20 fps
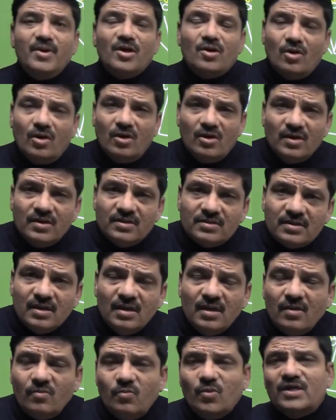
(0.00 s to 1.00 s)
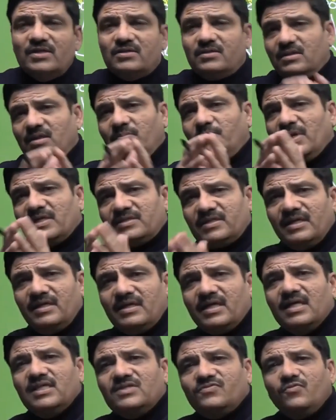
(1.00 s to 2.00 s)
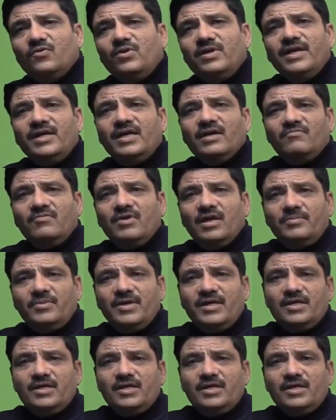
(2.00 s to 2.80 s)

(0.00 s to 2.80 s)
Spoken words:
because once the placenta is fully developed,